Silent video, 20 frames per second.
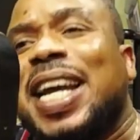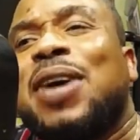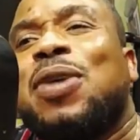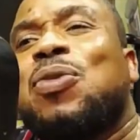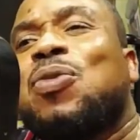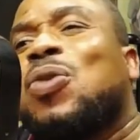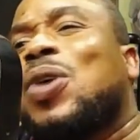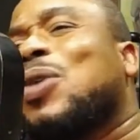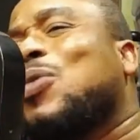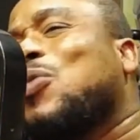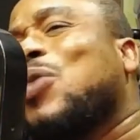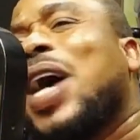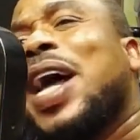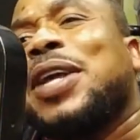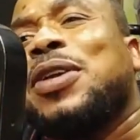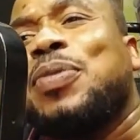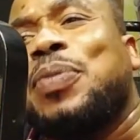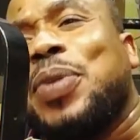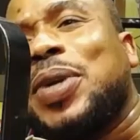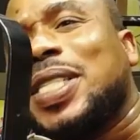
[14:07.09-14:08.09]
What? Why are
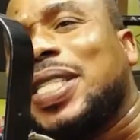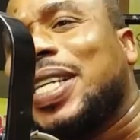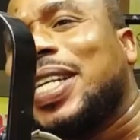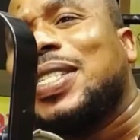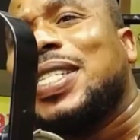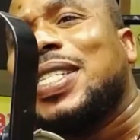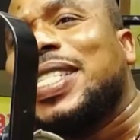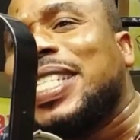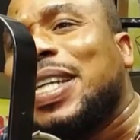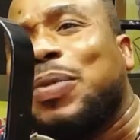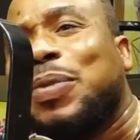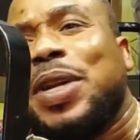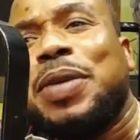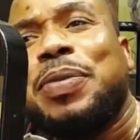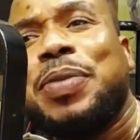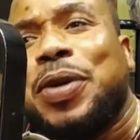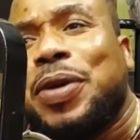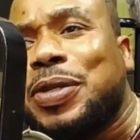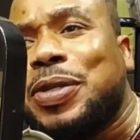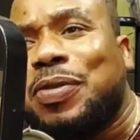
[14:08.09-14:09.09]
you prosecuting somebody
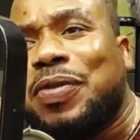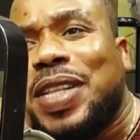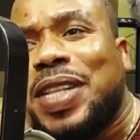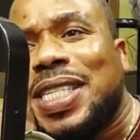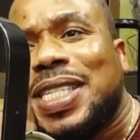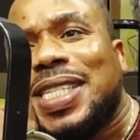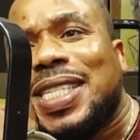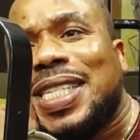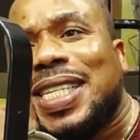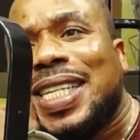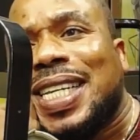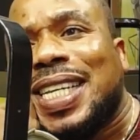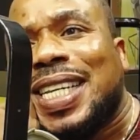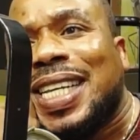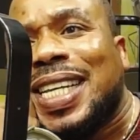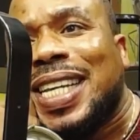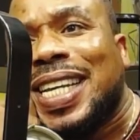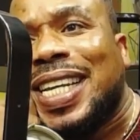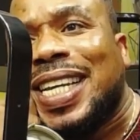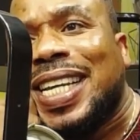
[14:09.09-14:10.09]
because of this?
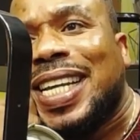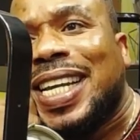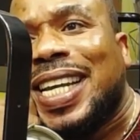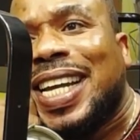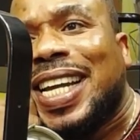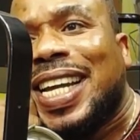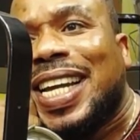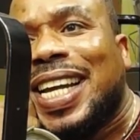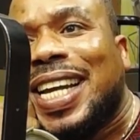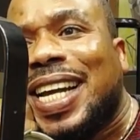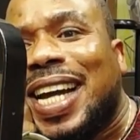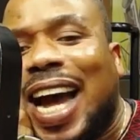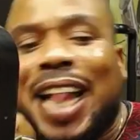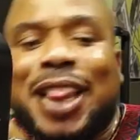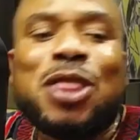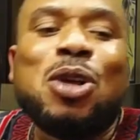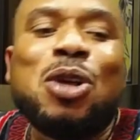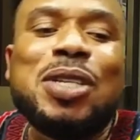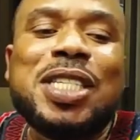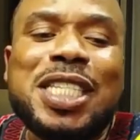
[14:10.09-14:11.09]
I
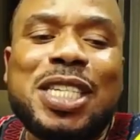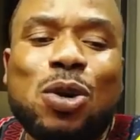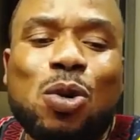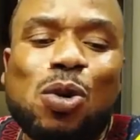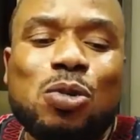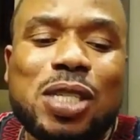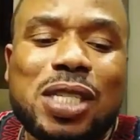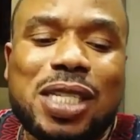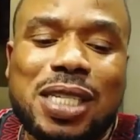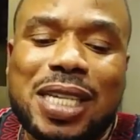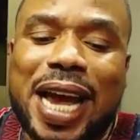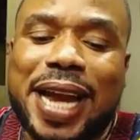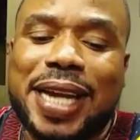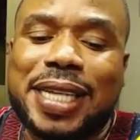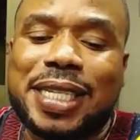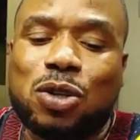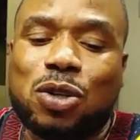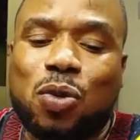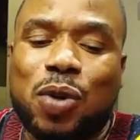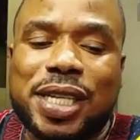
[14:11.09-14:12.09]
thought they would
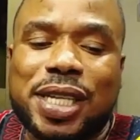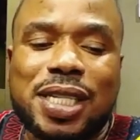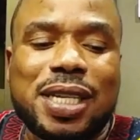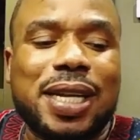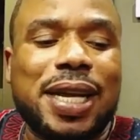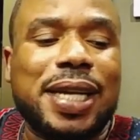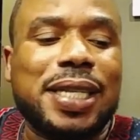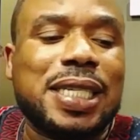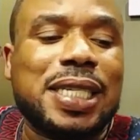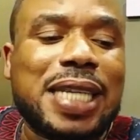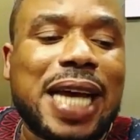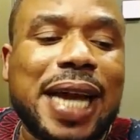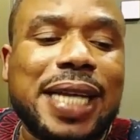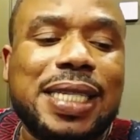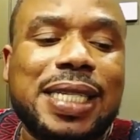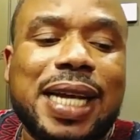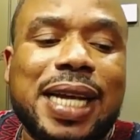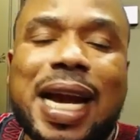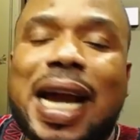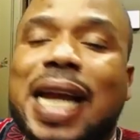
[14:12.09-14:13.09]
cite Quashie and
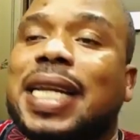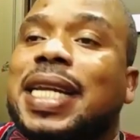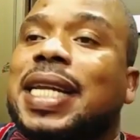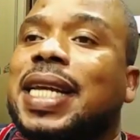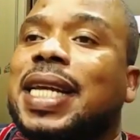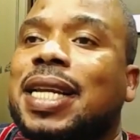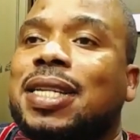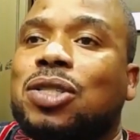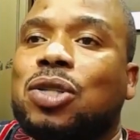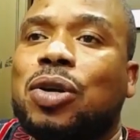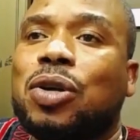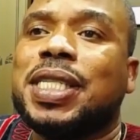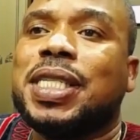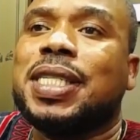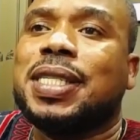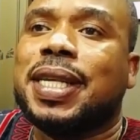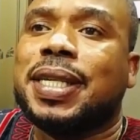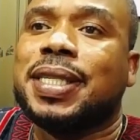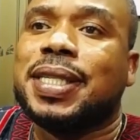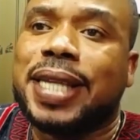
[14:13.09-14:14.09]
cite the Canadian
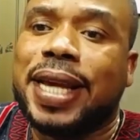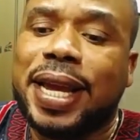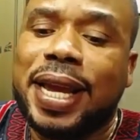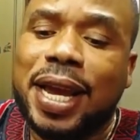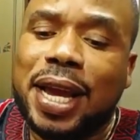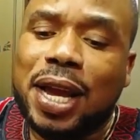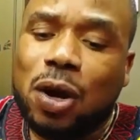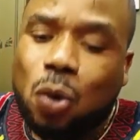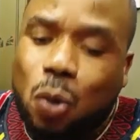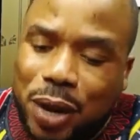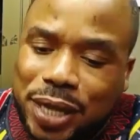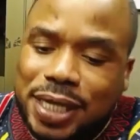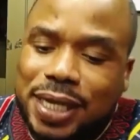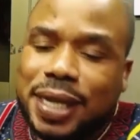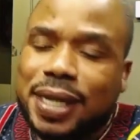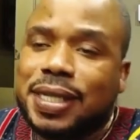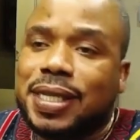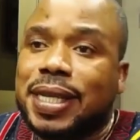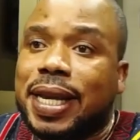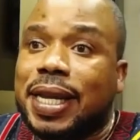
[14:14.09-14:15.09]
authorities and say, Quashie
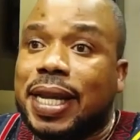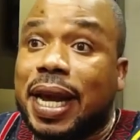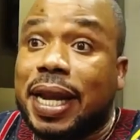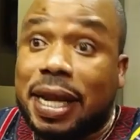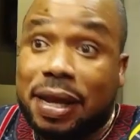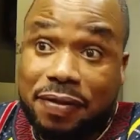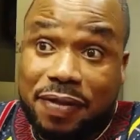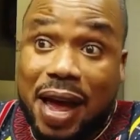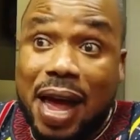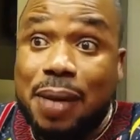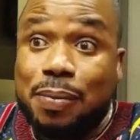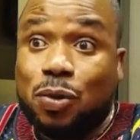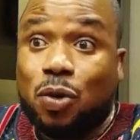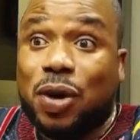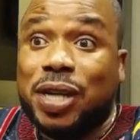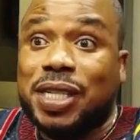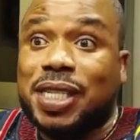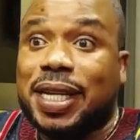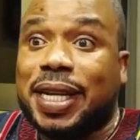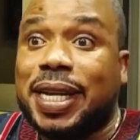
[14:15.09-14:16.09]
is saying that if I am
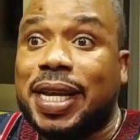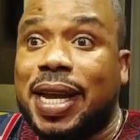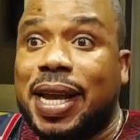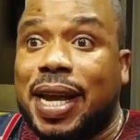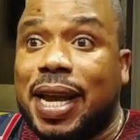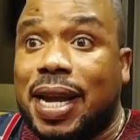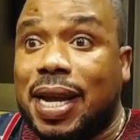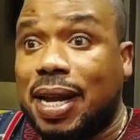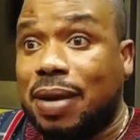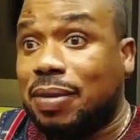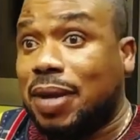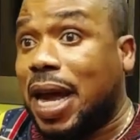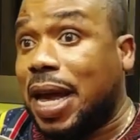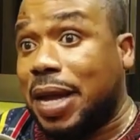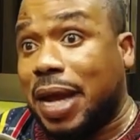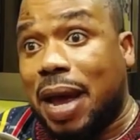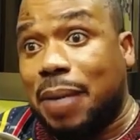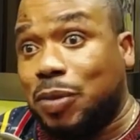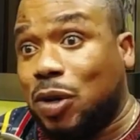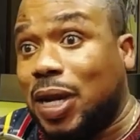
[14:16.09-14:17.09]
Quashie, and
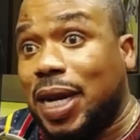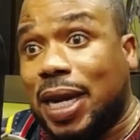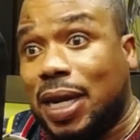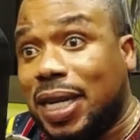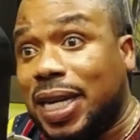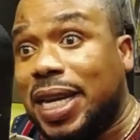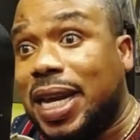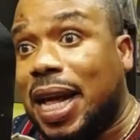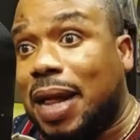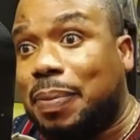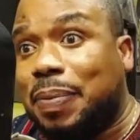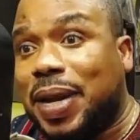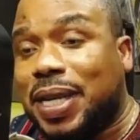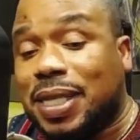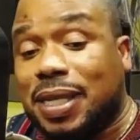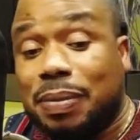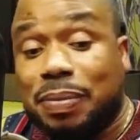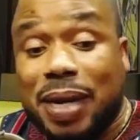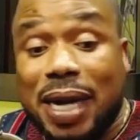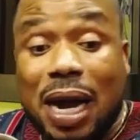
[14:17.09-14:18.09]
I'm not a legal
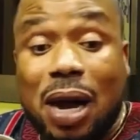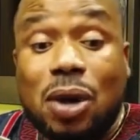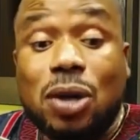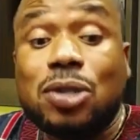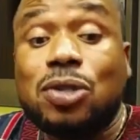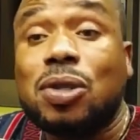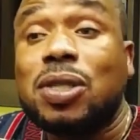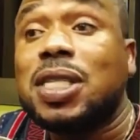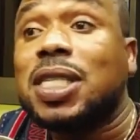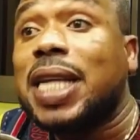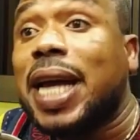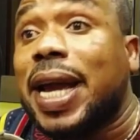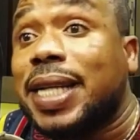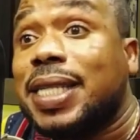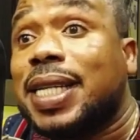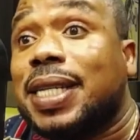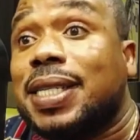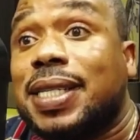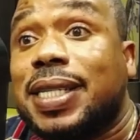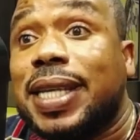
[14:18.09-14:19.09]
person, but I also cite
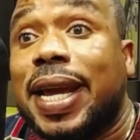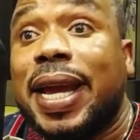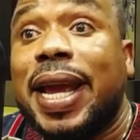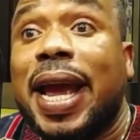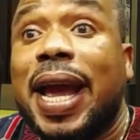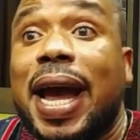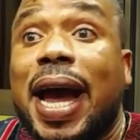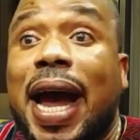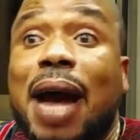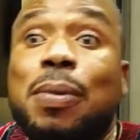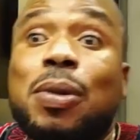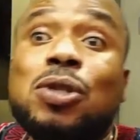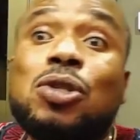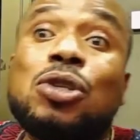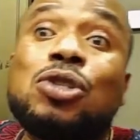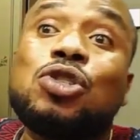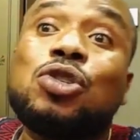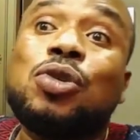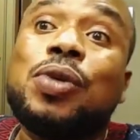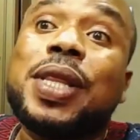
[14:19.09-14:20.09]
and say, I'm also
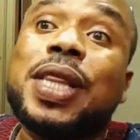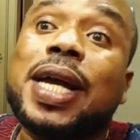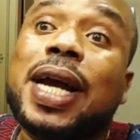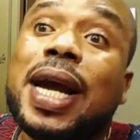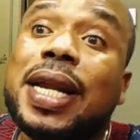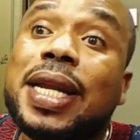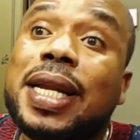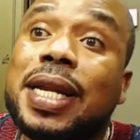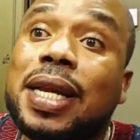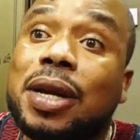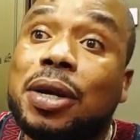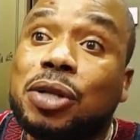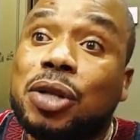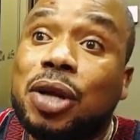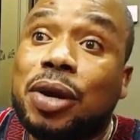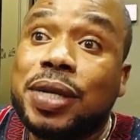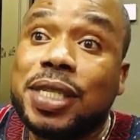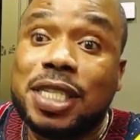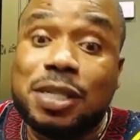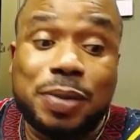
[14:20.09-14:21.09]
suing the Canadian
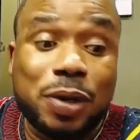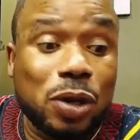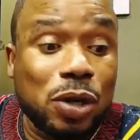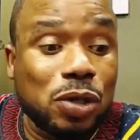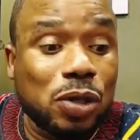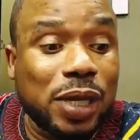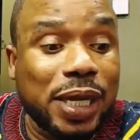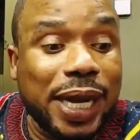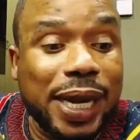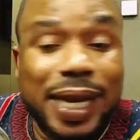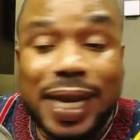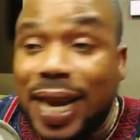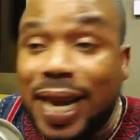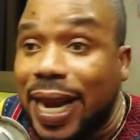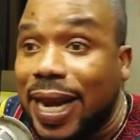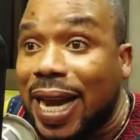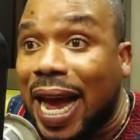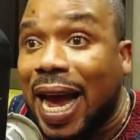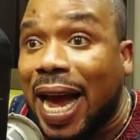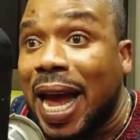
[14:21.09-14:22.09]
authorities because on the
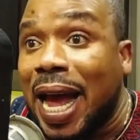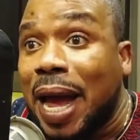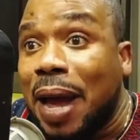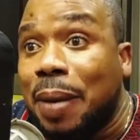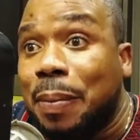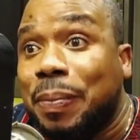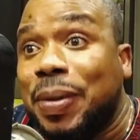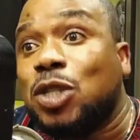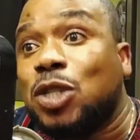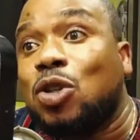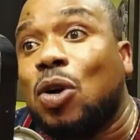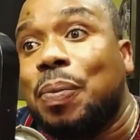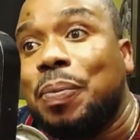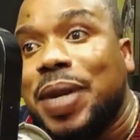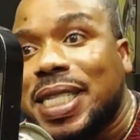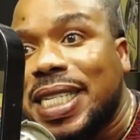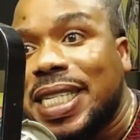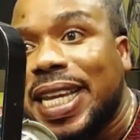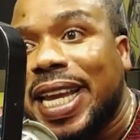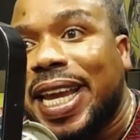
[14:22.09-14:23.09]
day me
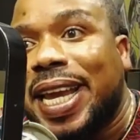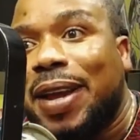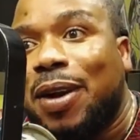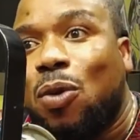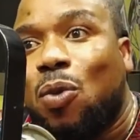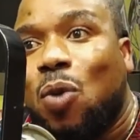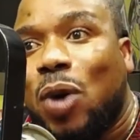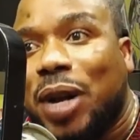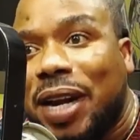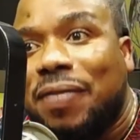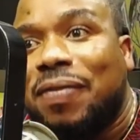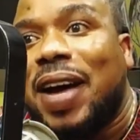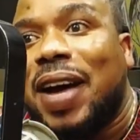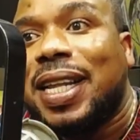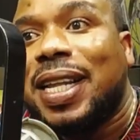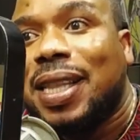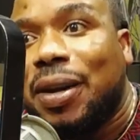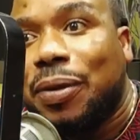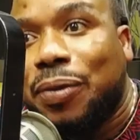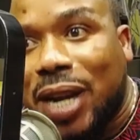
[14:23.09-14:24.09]
submitted whatever
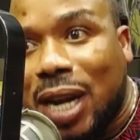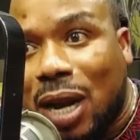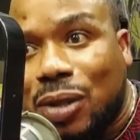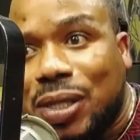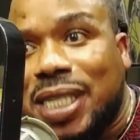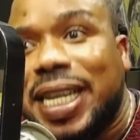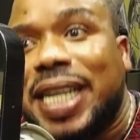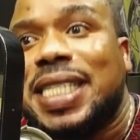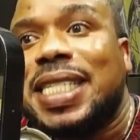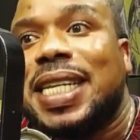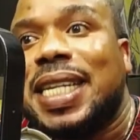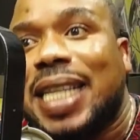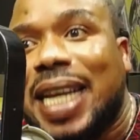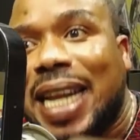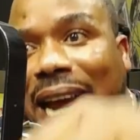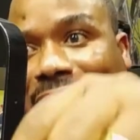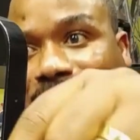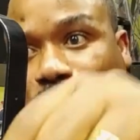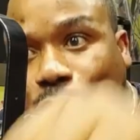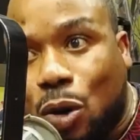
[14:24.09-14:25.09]
renunciation that
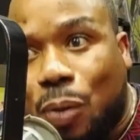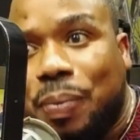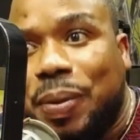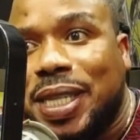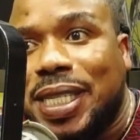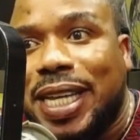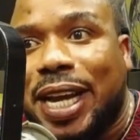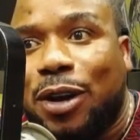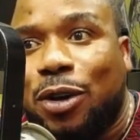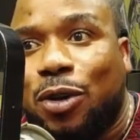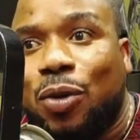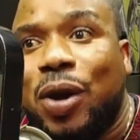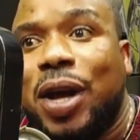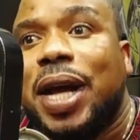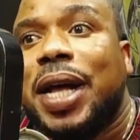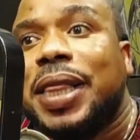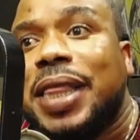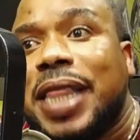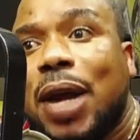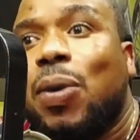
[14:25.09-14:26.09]
I submitted,
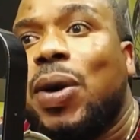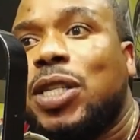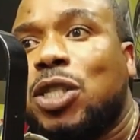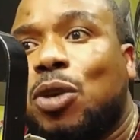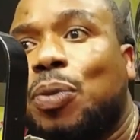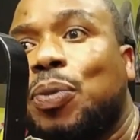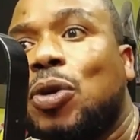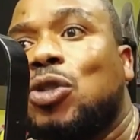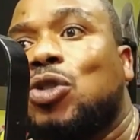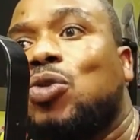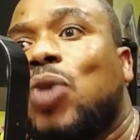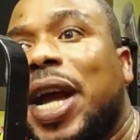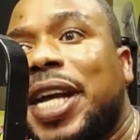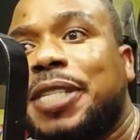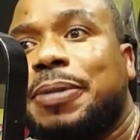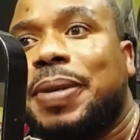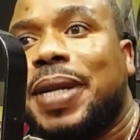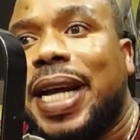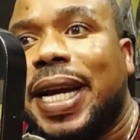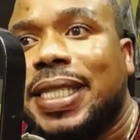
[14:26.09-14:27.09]
they were supposed to
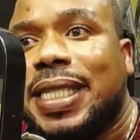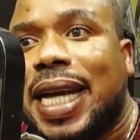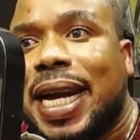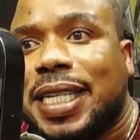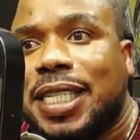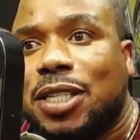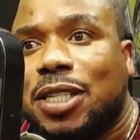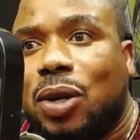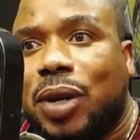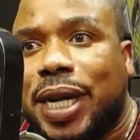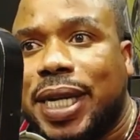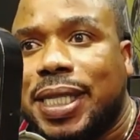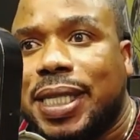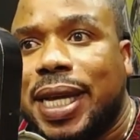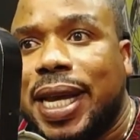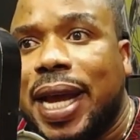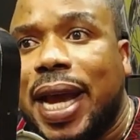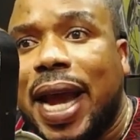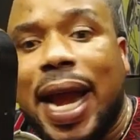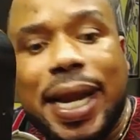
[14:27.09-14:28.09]
expedite action on it.
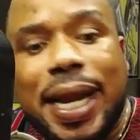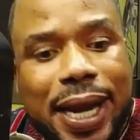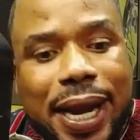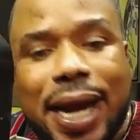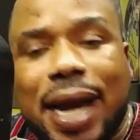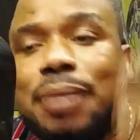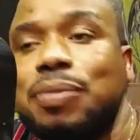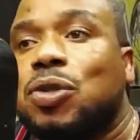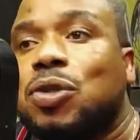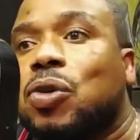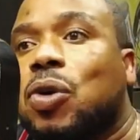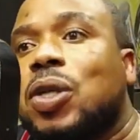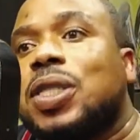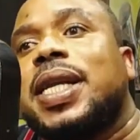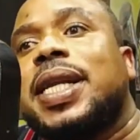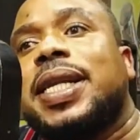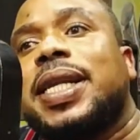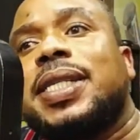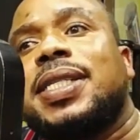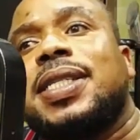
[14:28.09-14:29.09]
And they come to court
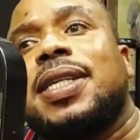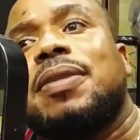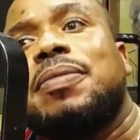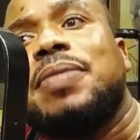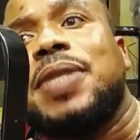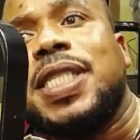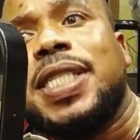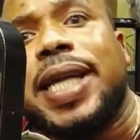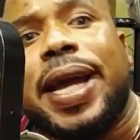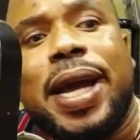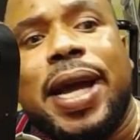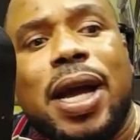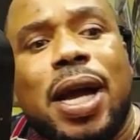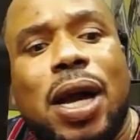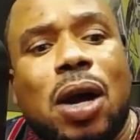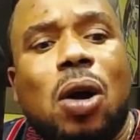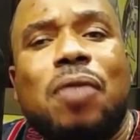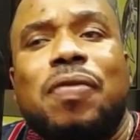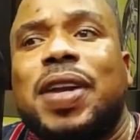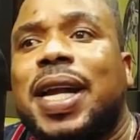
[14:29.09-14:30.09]
and they tell me, say,
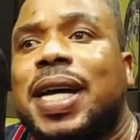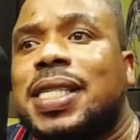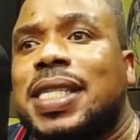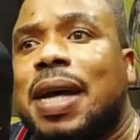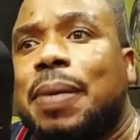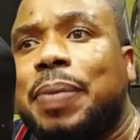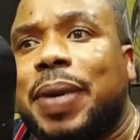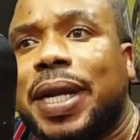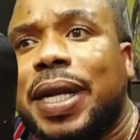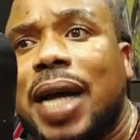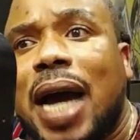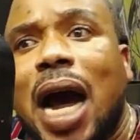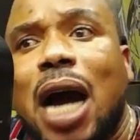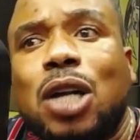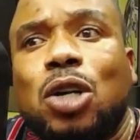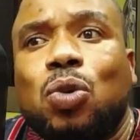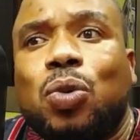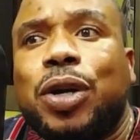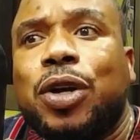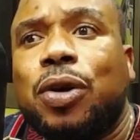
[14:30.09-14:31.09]
COVID has happened. How
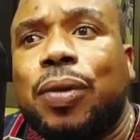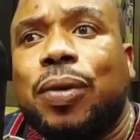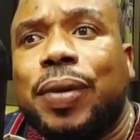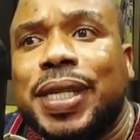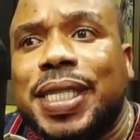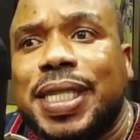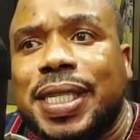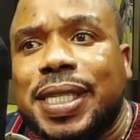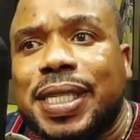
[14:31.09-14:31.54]
do we do it?